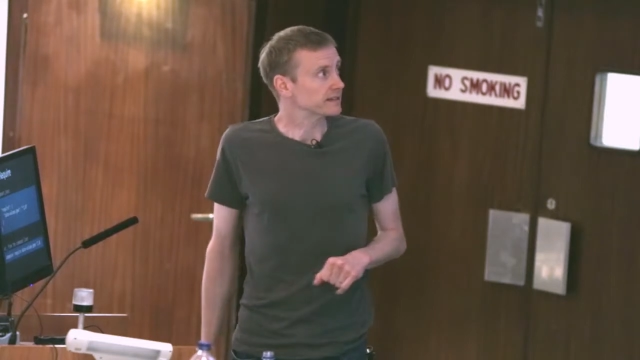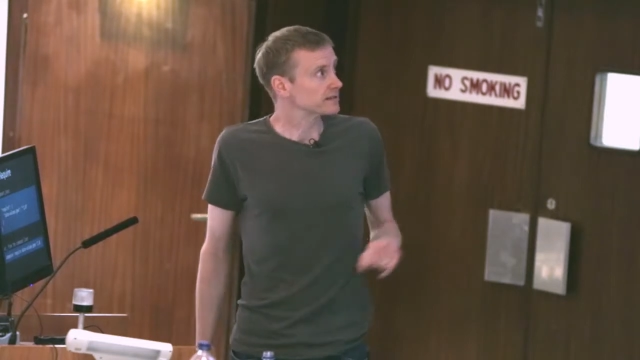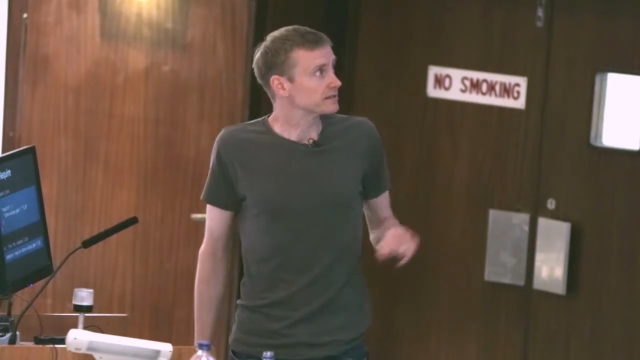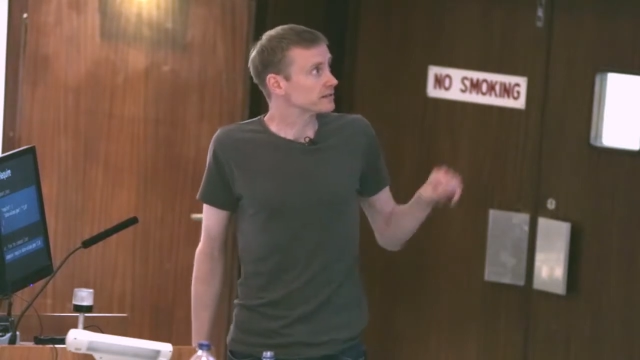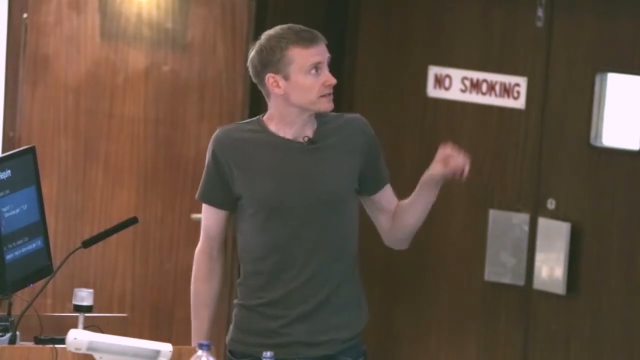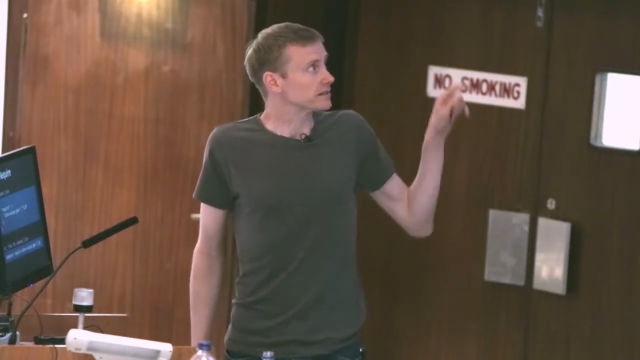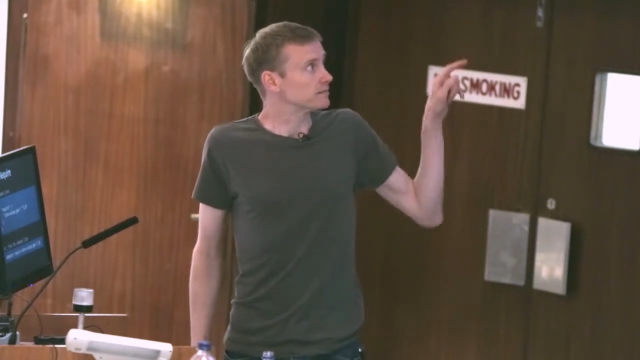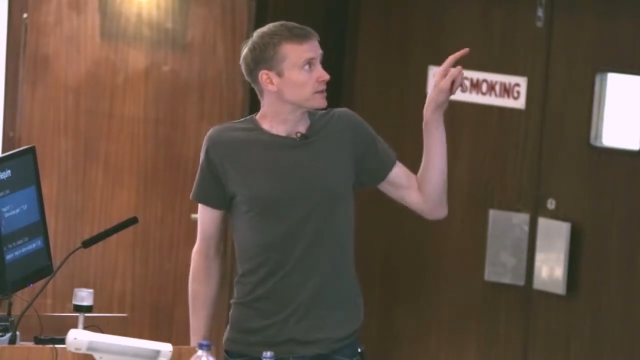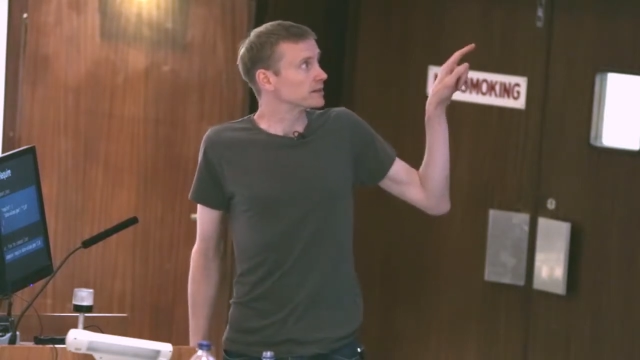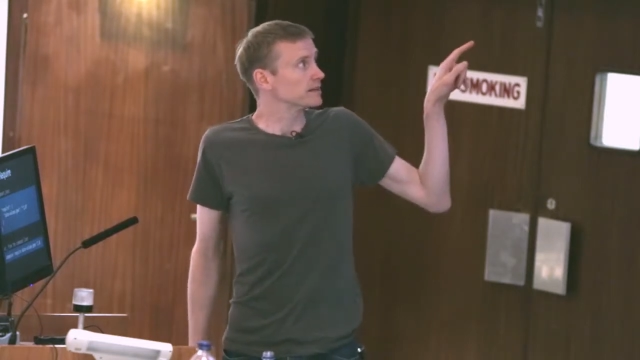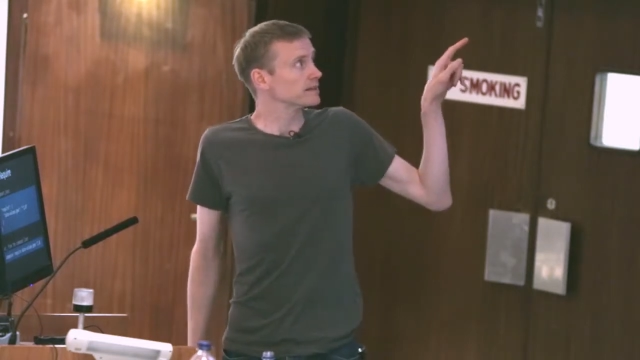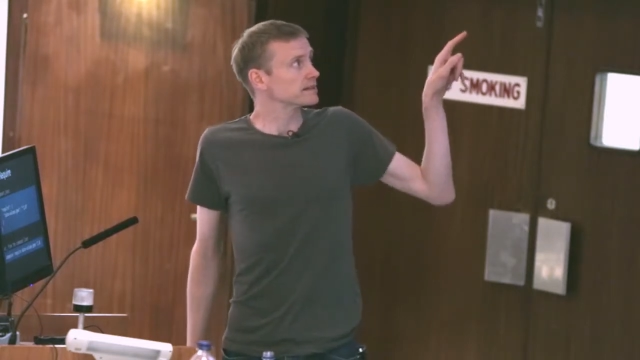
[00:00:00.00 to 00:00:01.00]
just on the
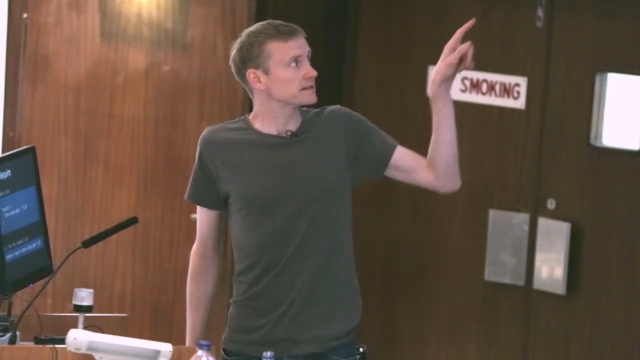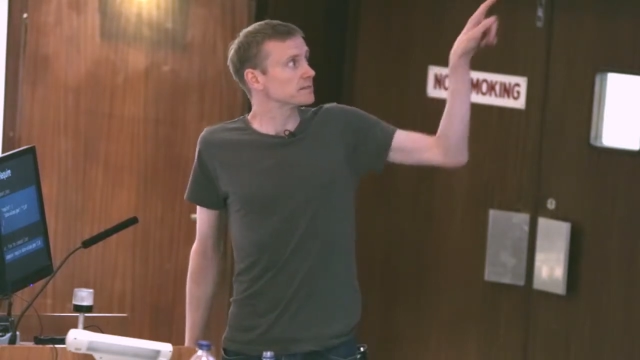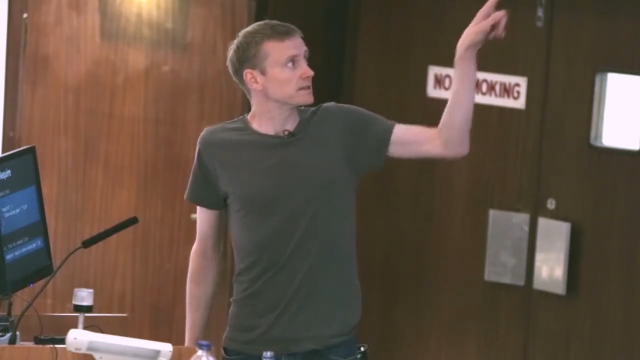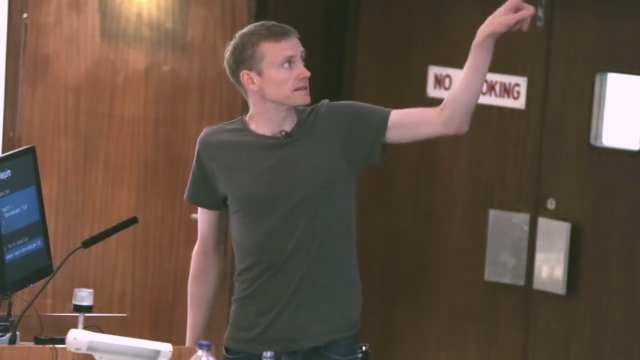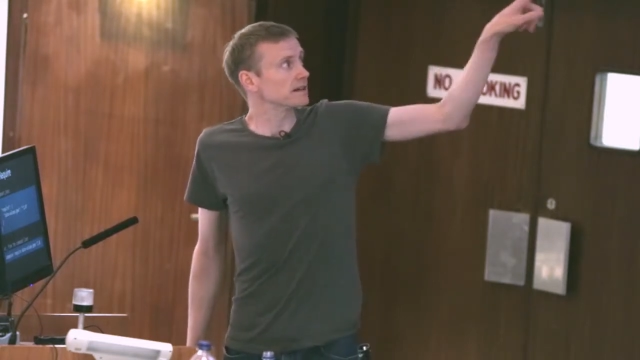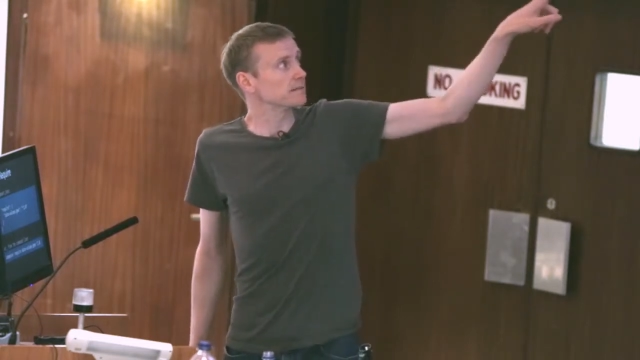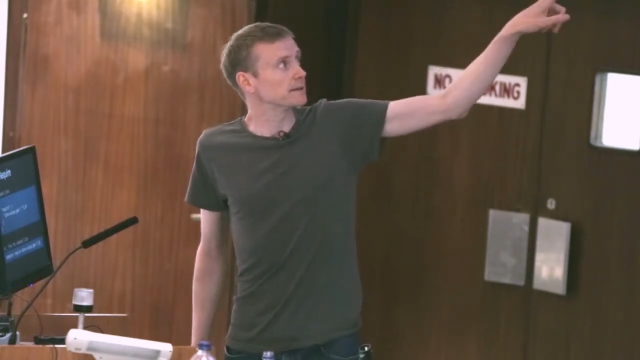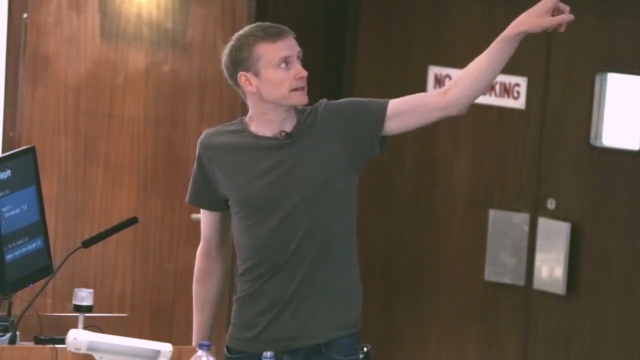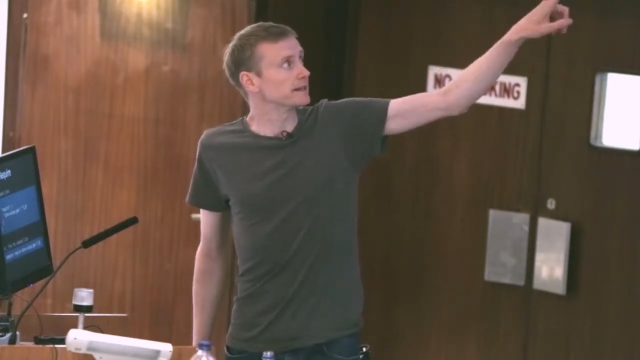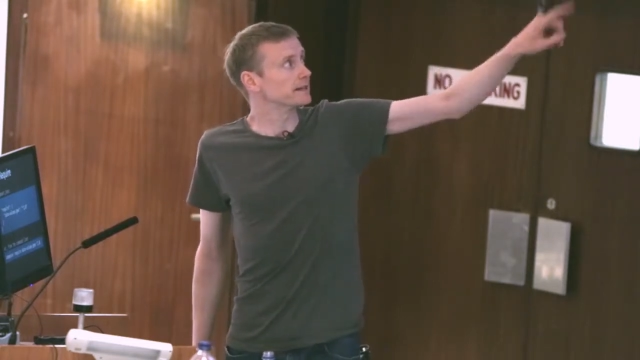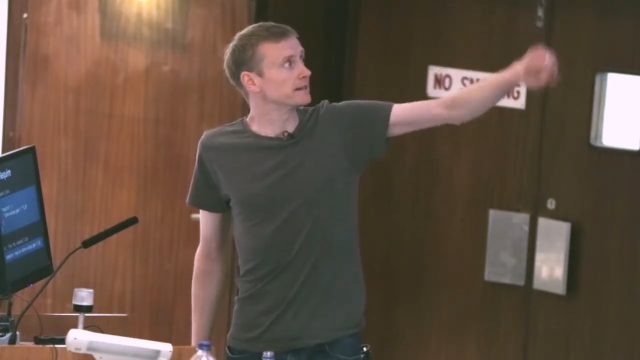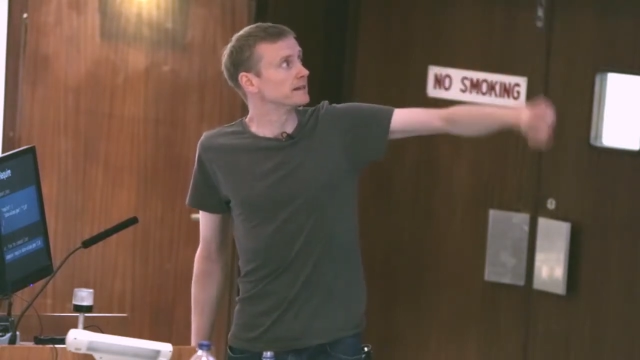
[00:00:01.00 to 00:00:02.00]
command line, just by typing
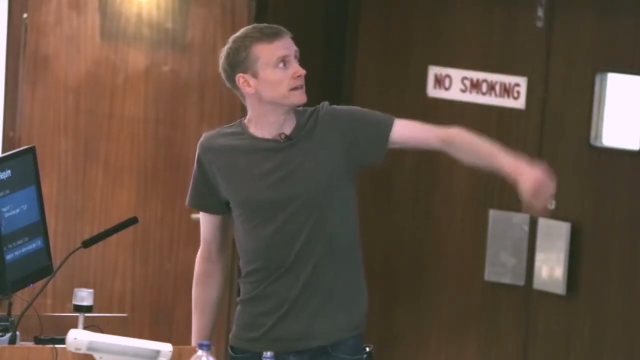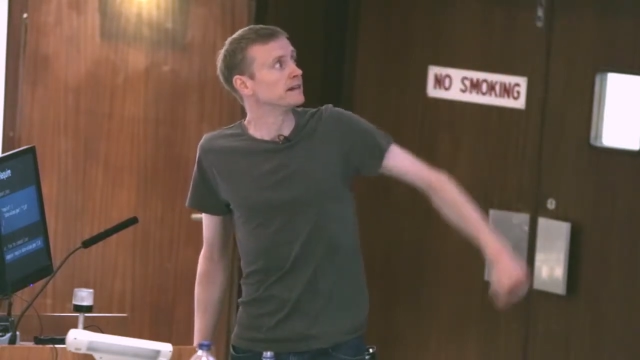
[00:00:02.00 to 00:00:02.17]
in